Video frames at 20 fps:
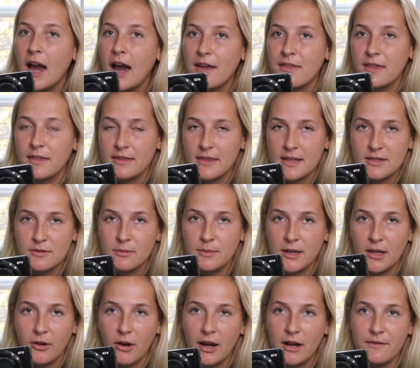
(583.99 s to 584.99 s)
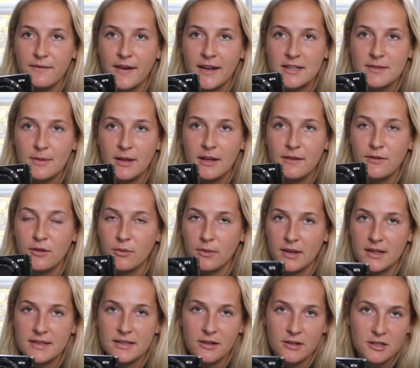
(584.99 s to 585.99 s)
I think this would be a great investment if you're
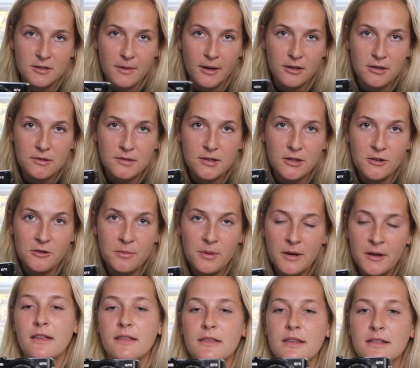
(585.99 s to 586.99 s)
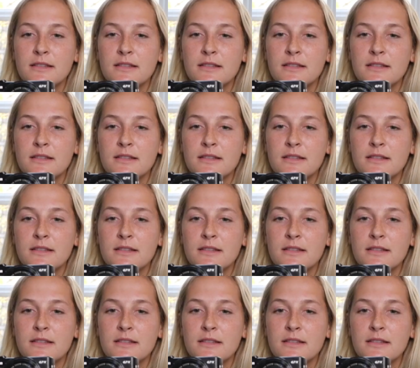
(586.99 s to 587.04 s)
really serious about YouTube.